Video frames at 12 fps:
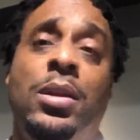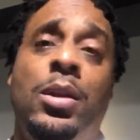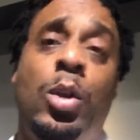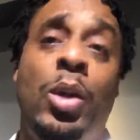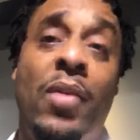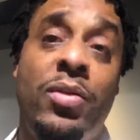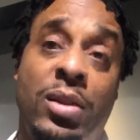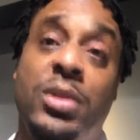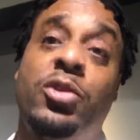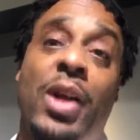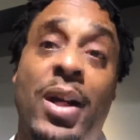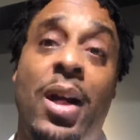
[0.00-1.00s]
Whoever is
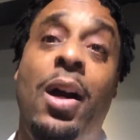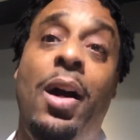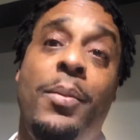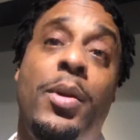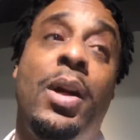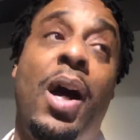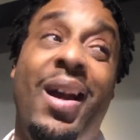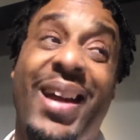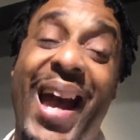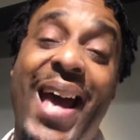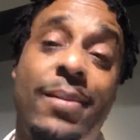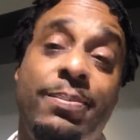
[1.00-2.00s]
trying to harm you, God
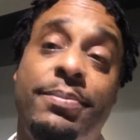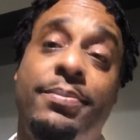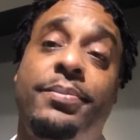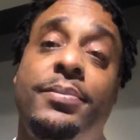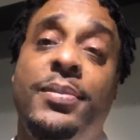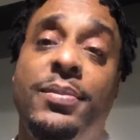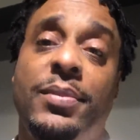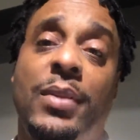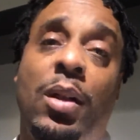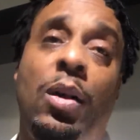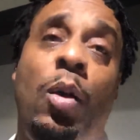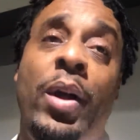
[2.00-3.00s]
got him.
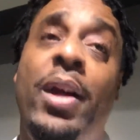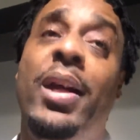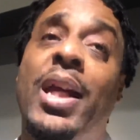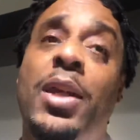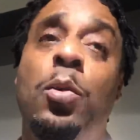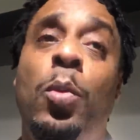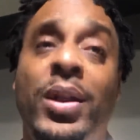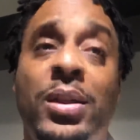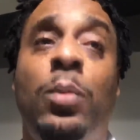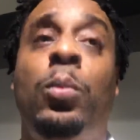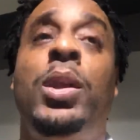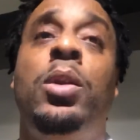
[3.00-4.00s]
Or he'll give you
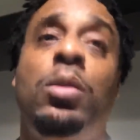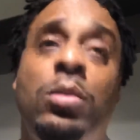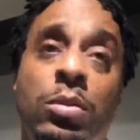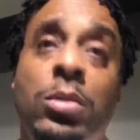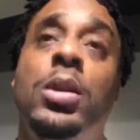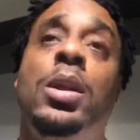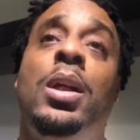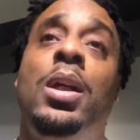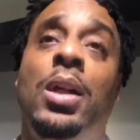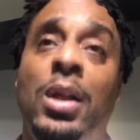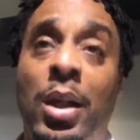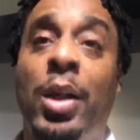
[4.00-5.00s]
wisdom when you
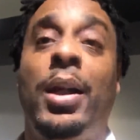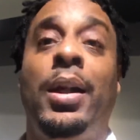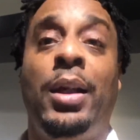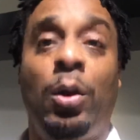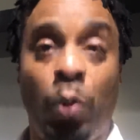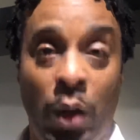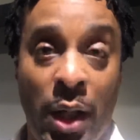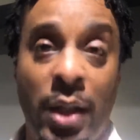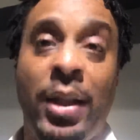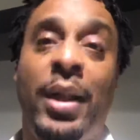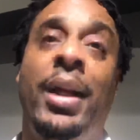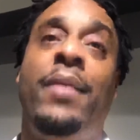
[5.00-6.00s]
need to run.
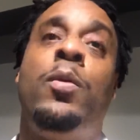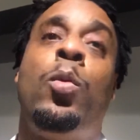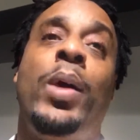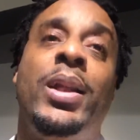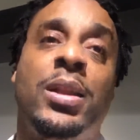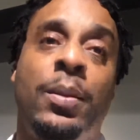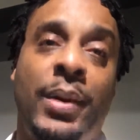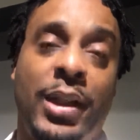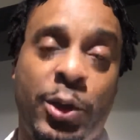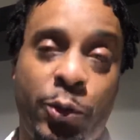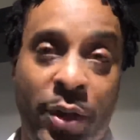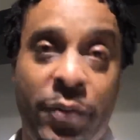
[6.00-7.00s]
He'll give you wisdom and the
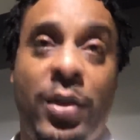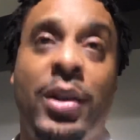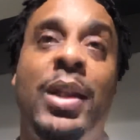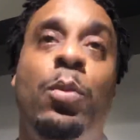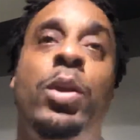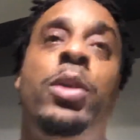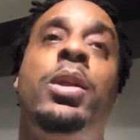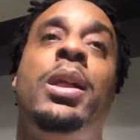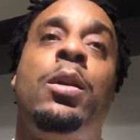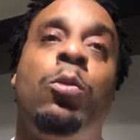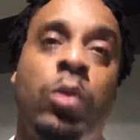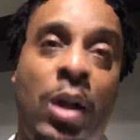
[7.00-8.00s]
strength to need when you need
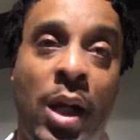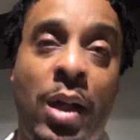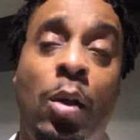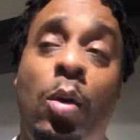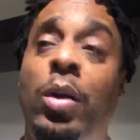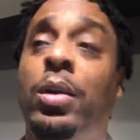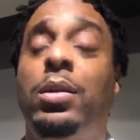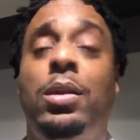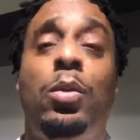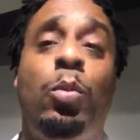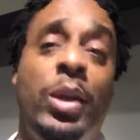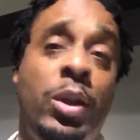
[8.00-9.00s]
to run or
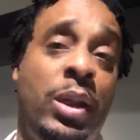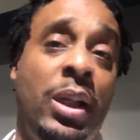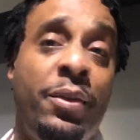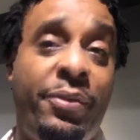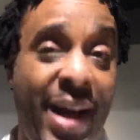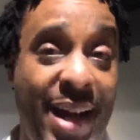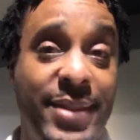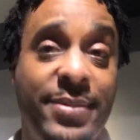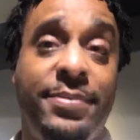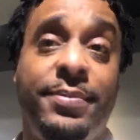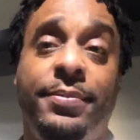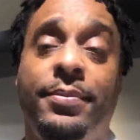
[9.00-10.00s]
when you need to fight.
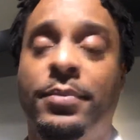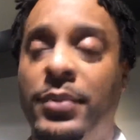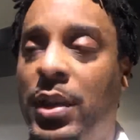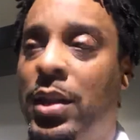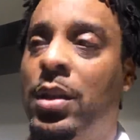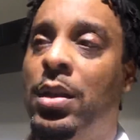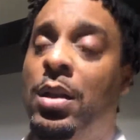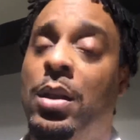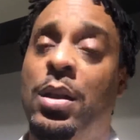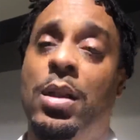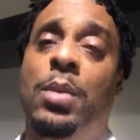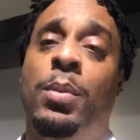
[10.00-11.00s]

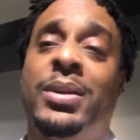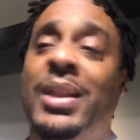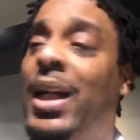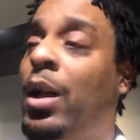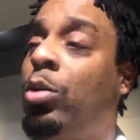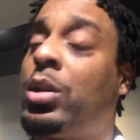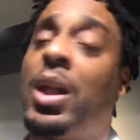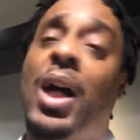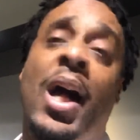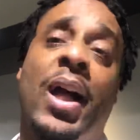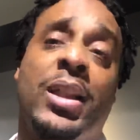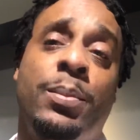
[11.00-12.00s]
But stay close to
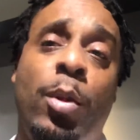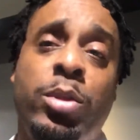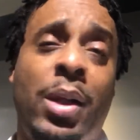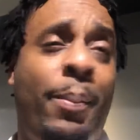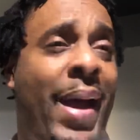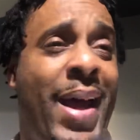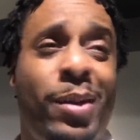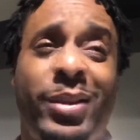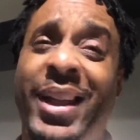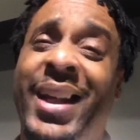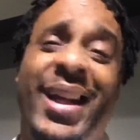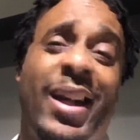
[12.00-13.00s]
God, because most of the battles, he
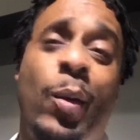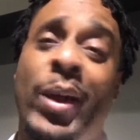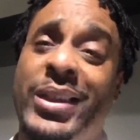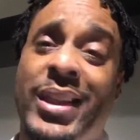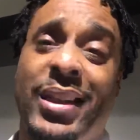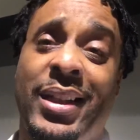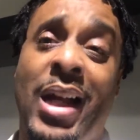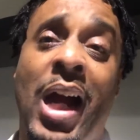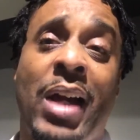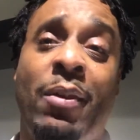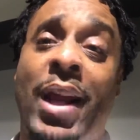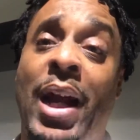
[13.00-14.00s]
can quench it, knock it
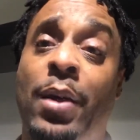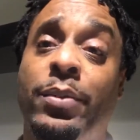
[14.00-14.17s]
right out.